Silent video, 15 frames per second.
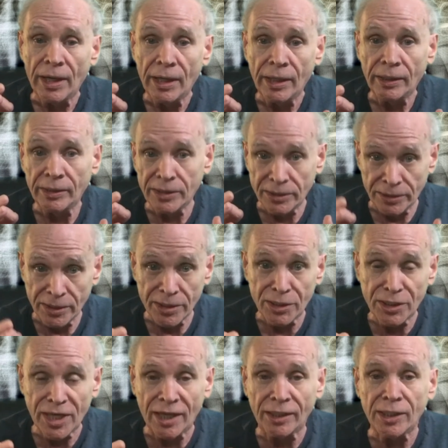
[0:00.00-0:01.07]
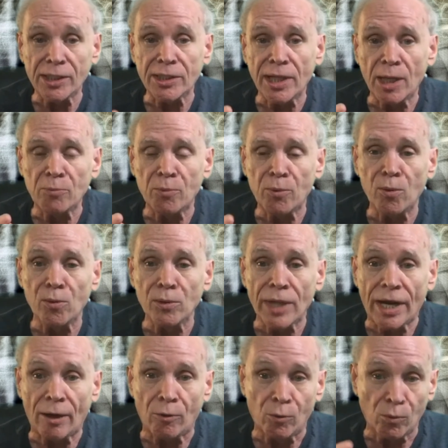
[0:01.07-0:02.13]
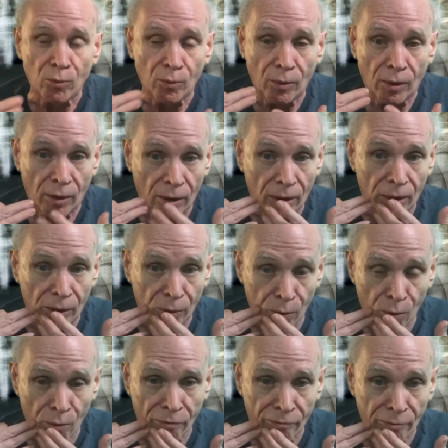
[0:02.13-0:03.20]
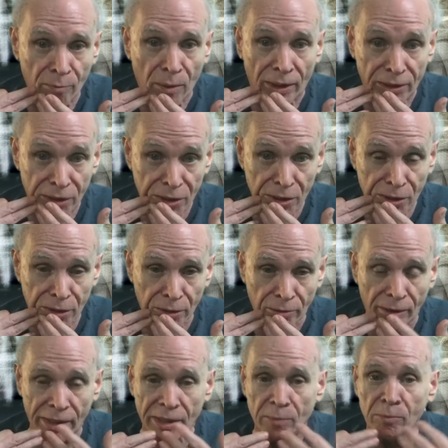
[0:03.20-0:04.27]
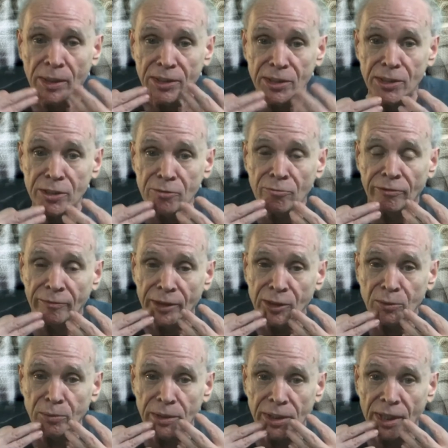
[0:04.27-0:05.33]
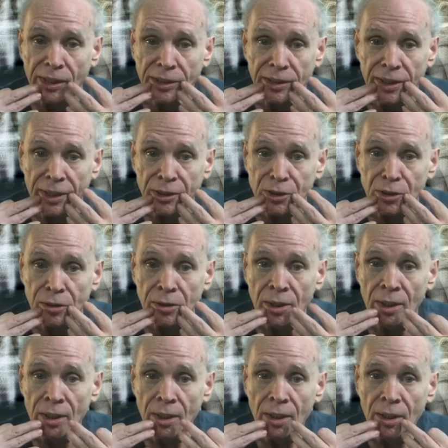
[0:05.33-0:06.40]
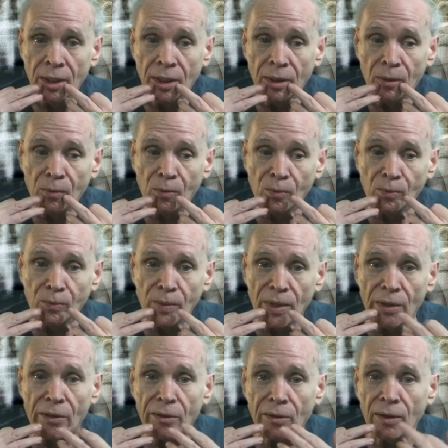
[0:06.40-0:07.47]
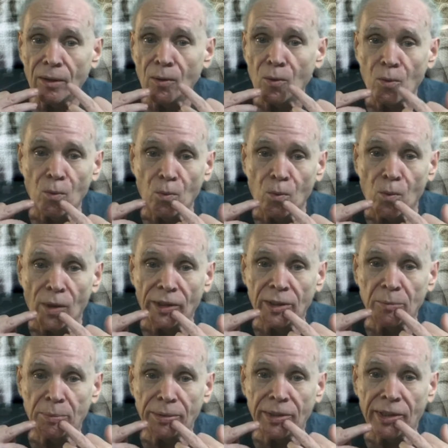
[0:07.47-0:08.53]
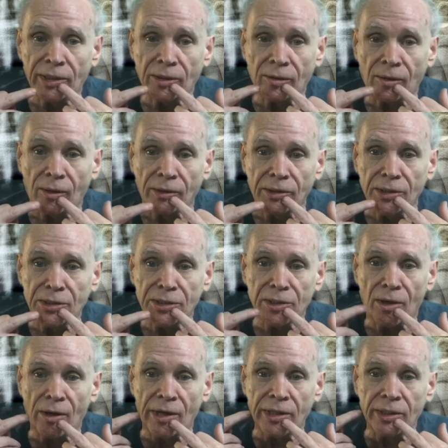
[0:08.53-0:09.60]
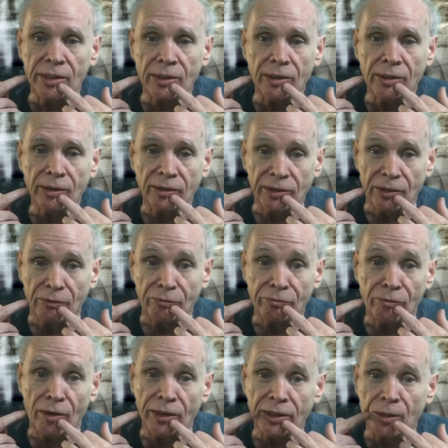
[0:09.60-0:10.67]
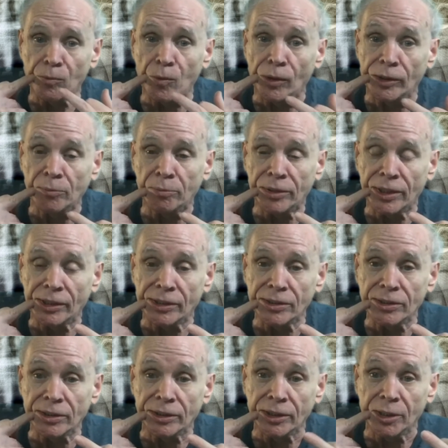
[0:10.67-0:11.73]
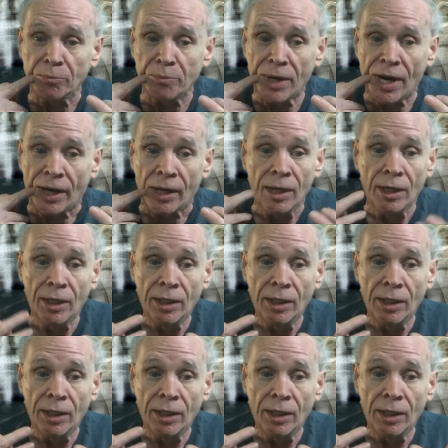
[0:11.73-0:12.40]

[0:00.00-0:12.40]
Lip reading: This dentist had pulled out a tooth from my sister, and then my sister eventually got a denture with 1 implant on this side in the front and 1 implant in the back.